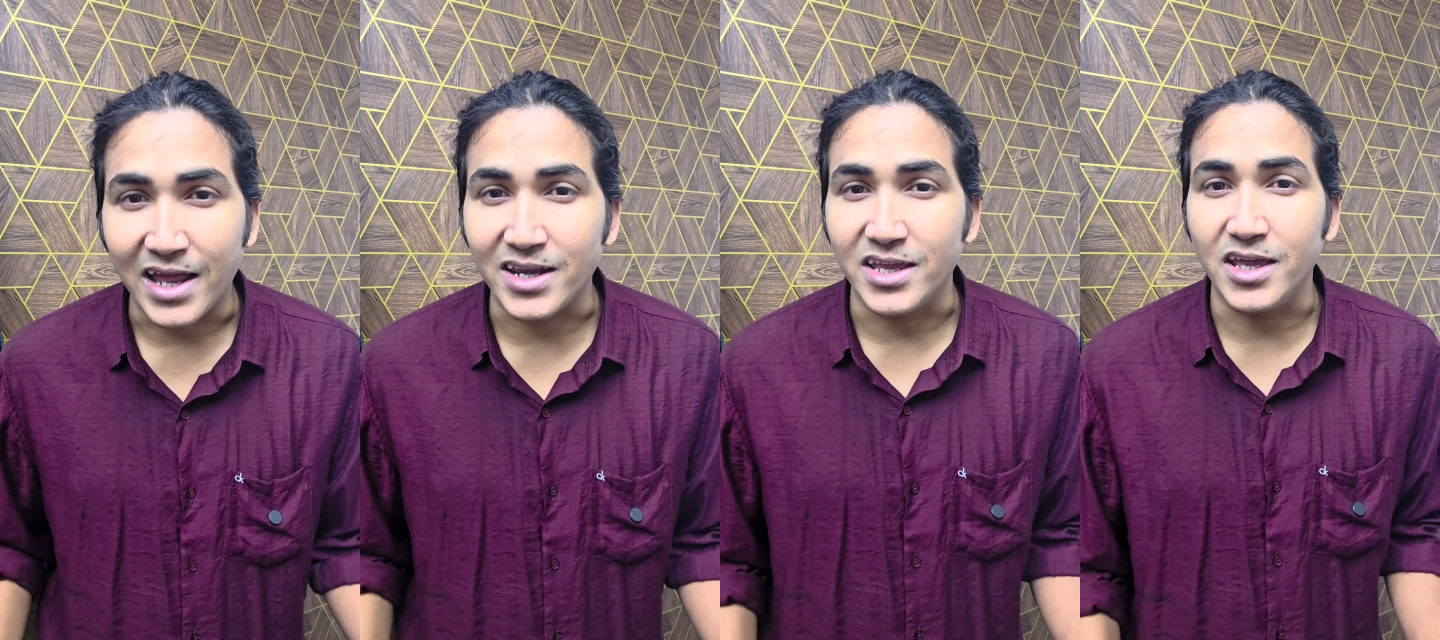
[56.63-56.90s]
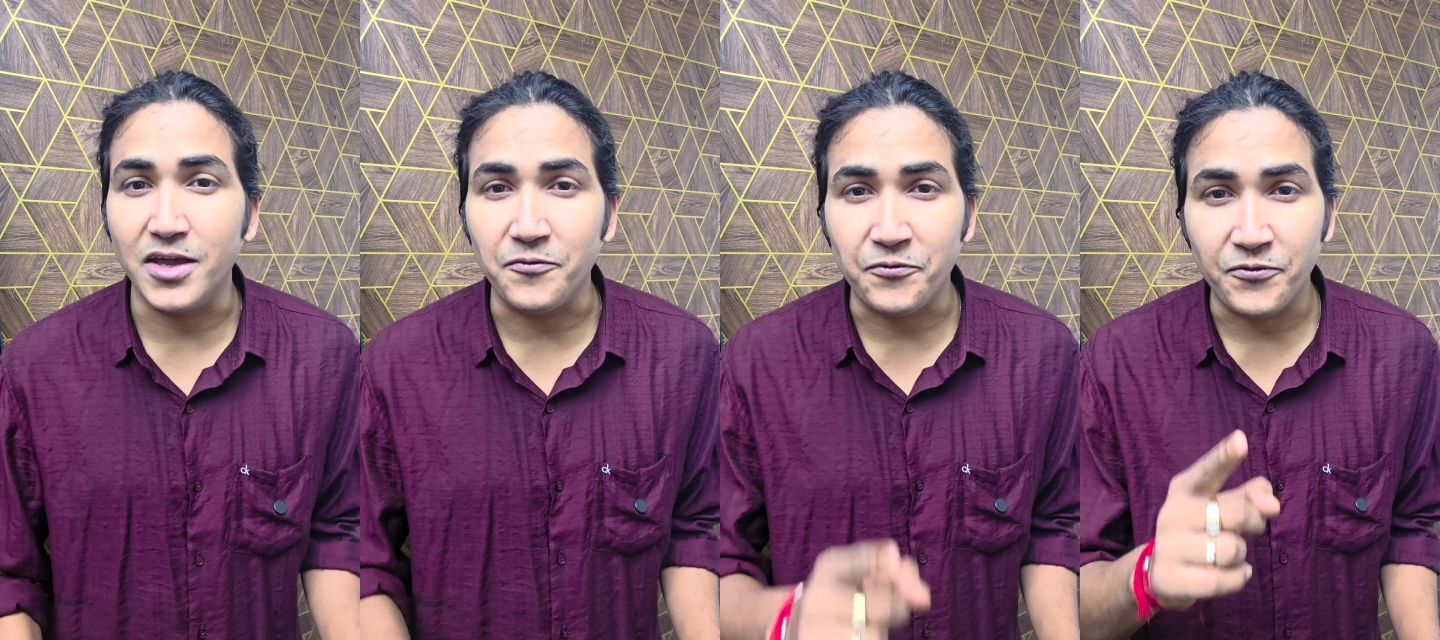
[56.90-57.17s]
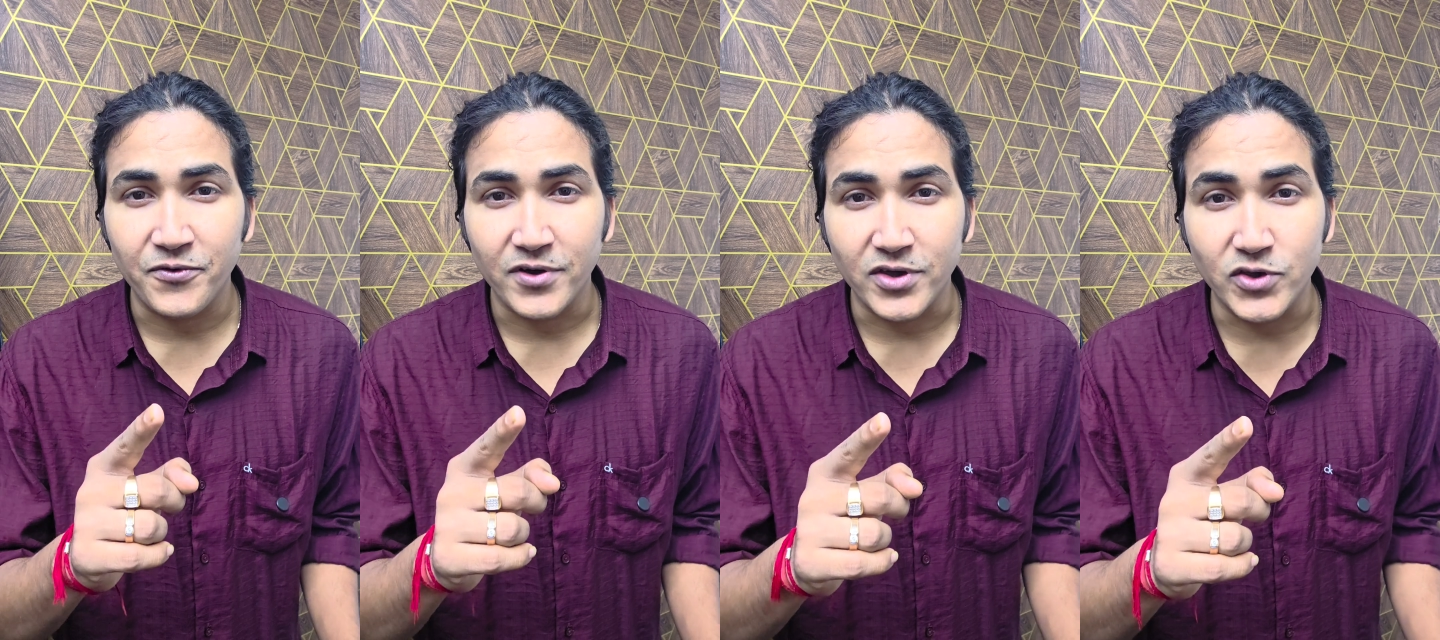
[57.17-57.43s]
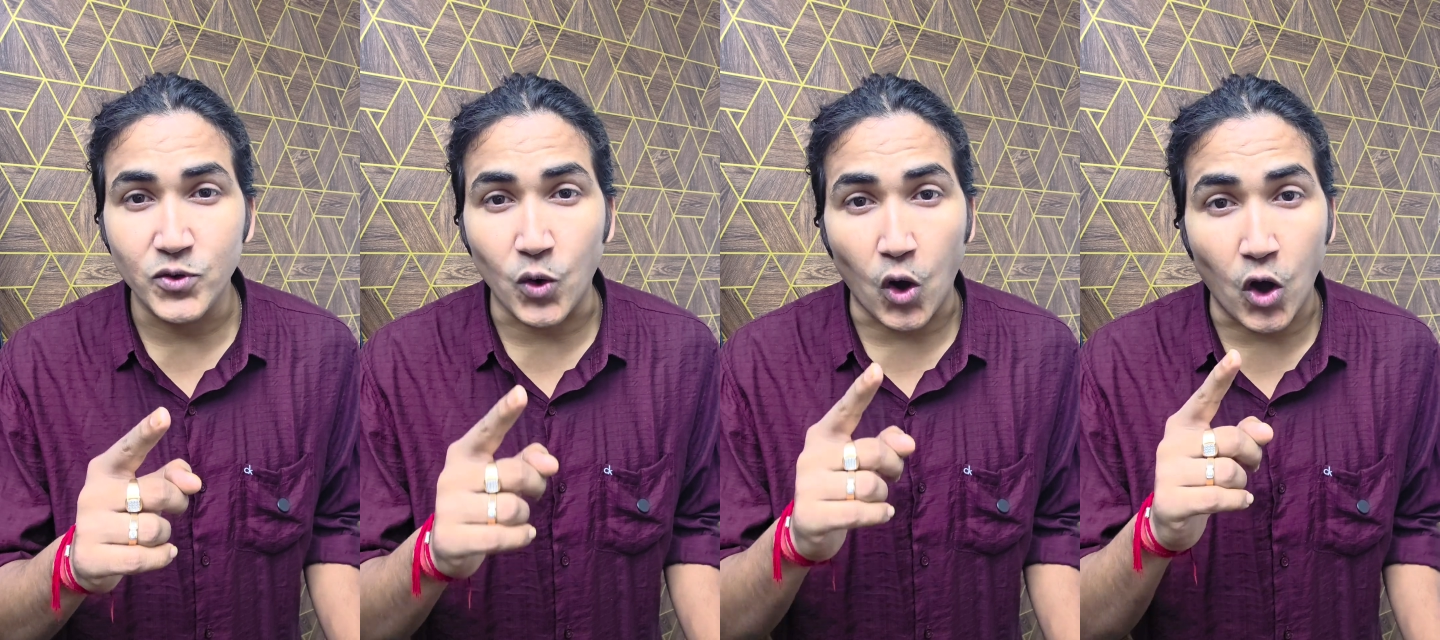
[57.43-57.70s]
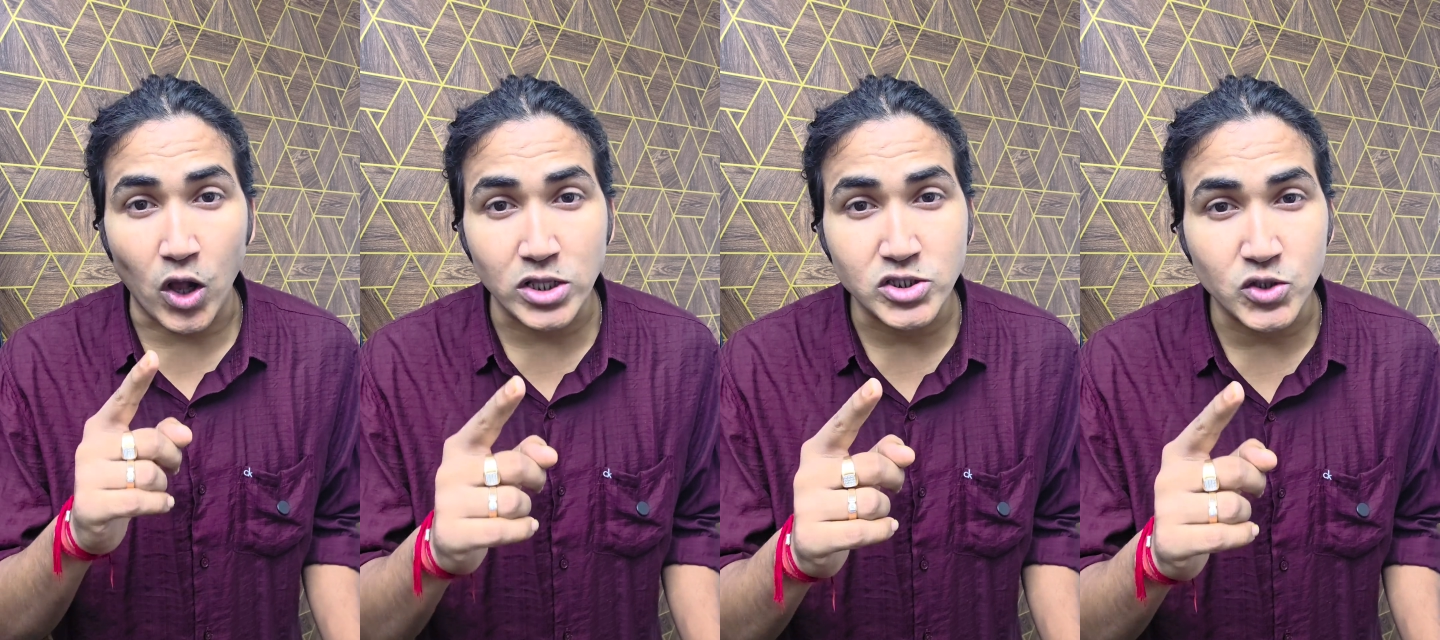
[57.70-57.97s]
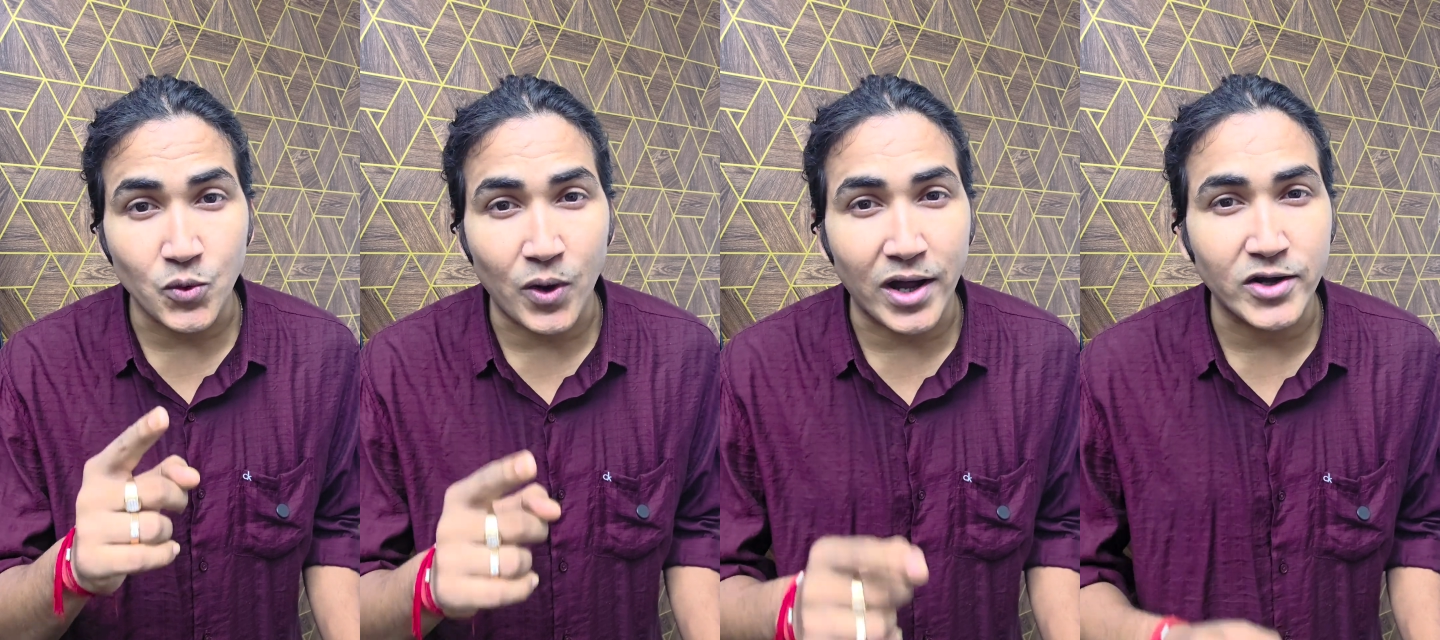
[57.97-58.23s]
and if you
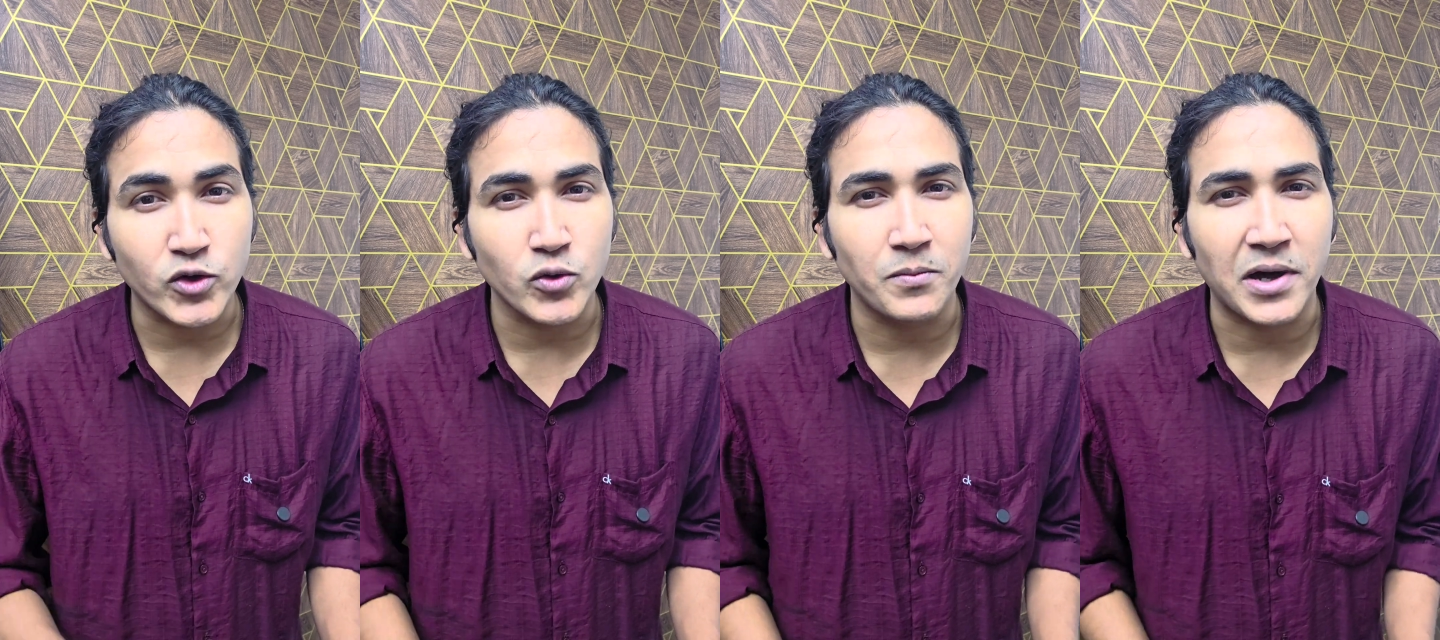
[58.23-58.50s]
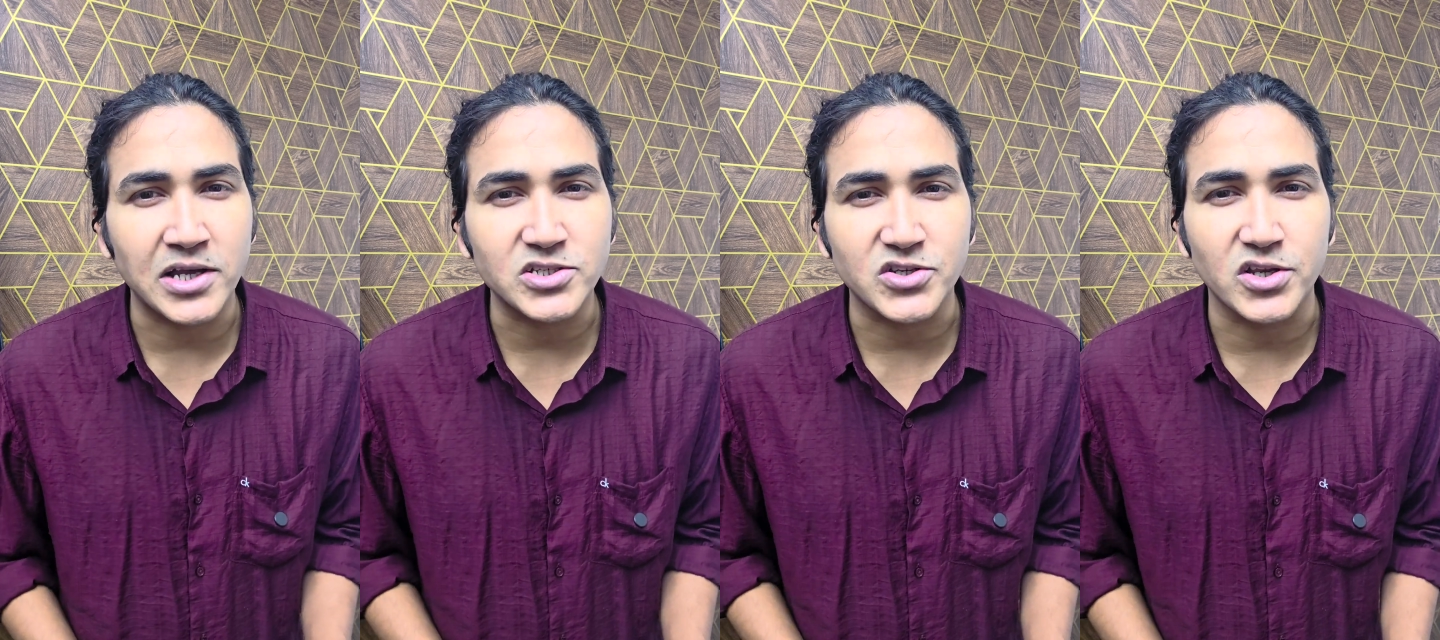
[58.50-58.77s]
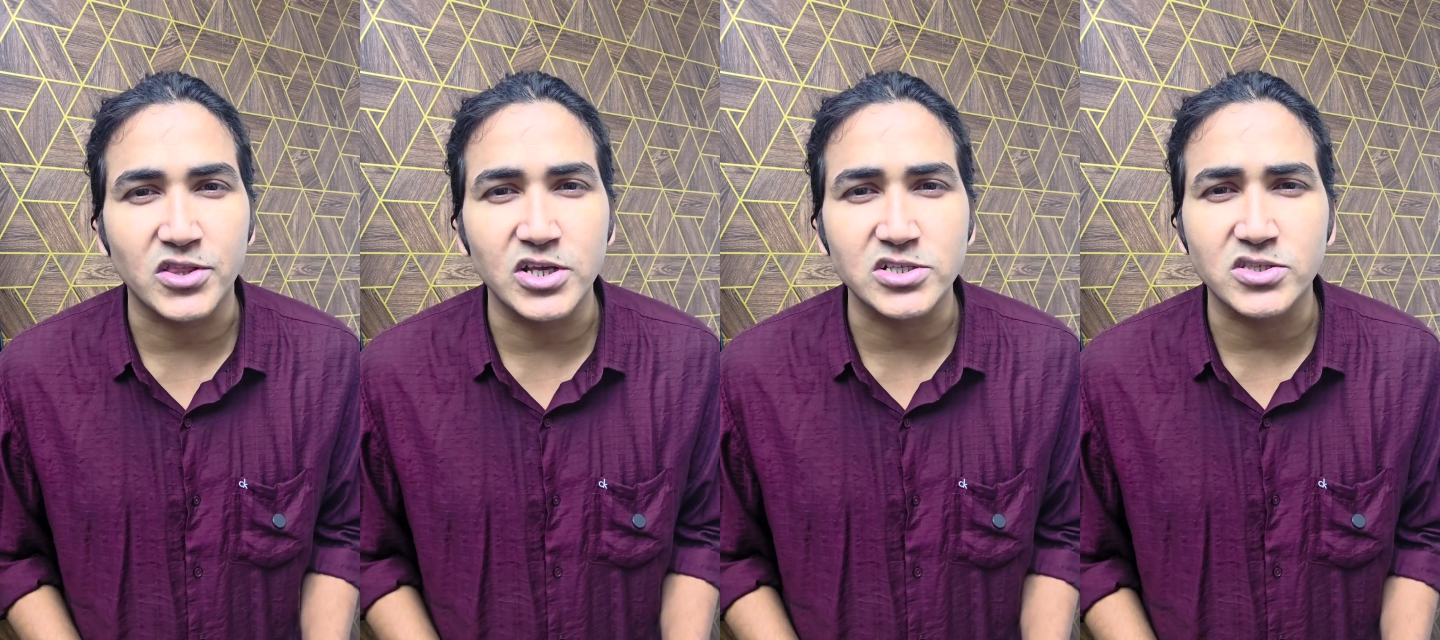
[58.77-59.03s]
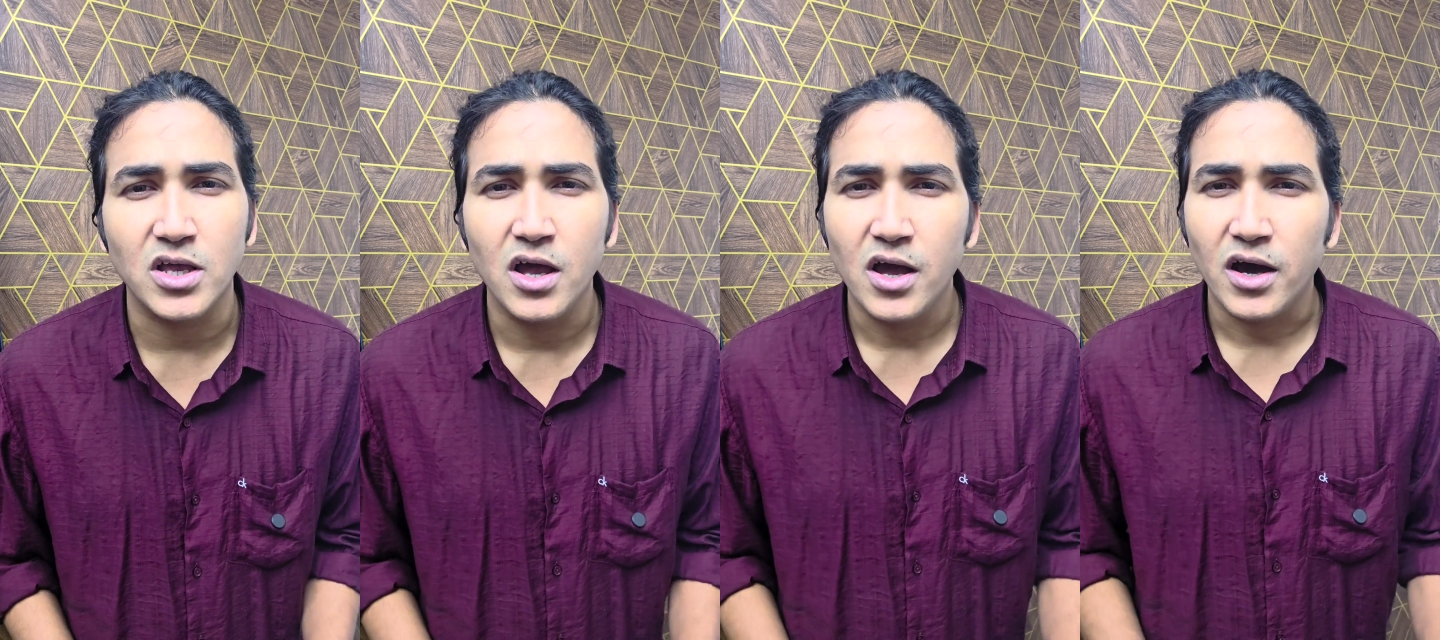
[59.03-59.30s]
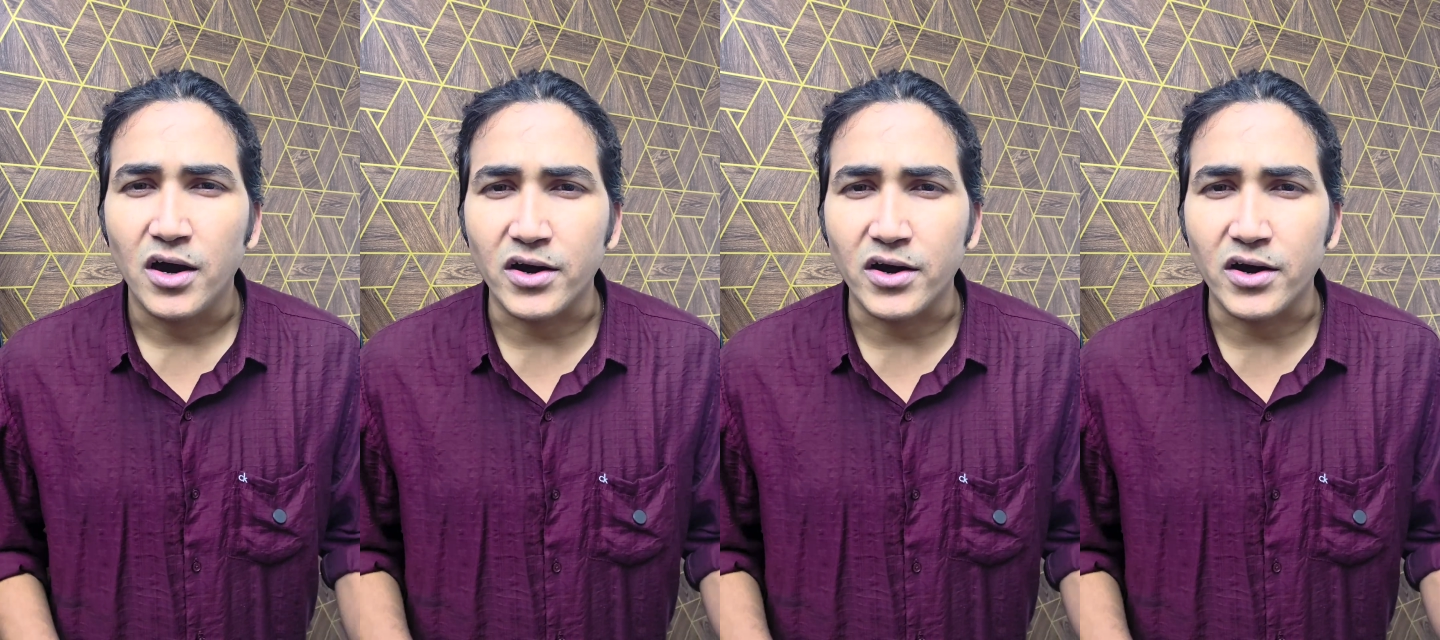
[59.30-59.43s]
also want to master this